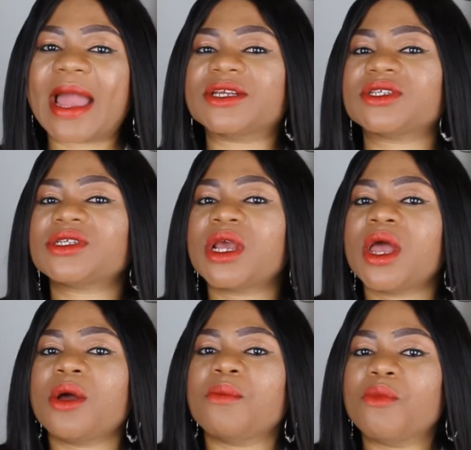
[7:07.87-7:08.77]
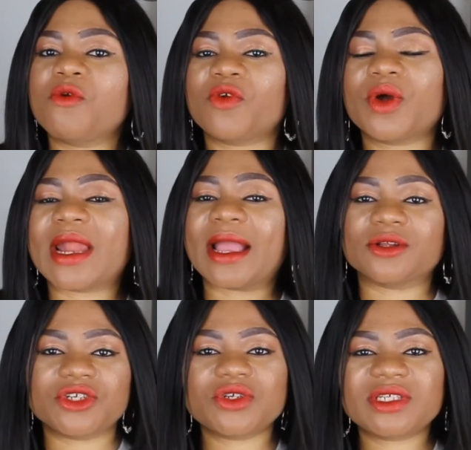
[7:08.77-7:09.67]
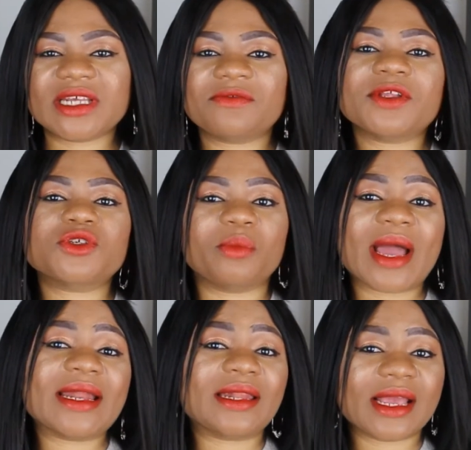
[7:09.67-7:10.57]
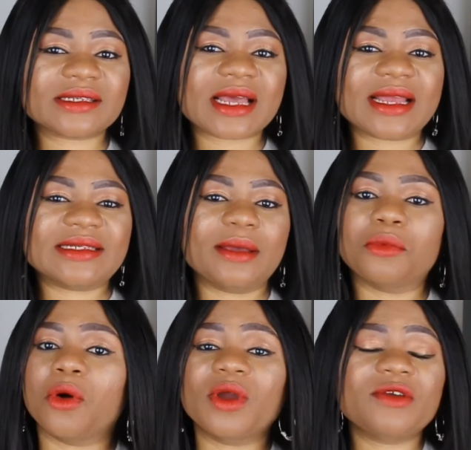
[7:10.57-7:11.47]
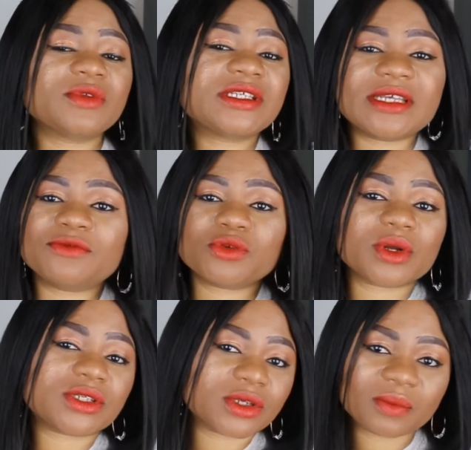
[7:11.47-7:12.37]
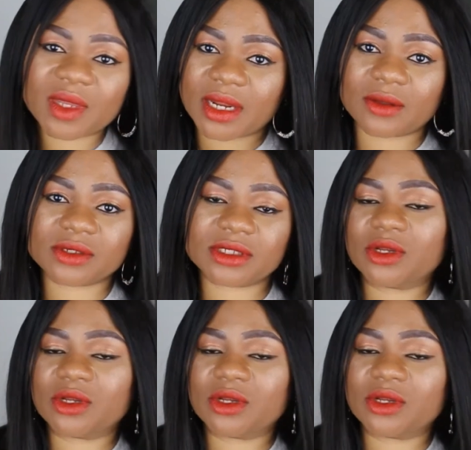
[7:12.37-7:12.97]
I just move on. I continue saving to buy the next item, or even save towards something else.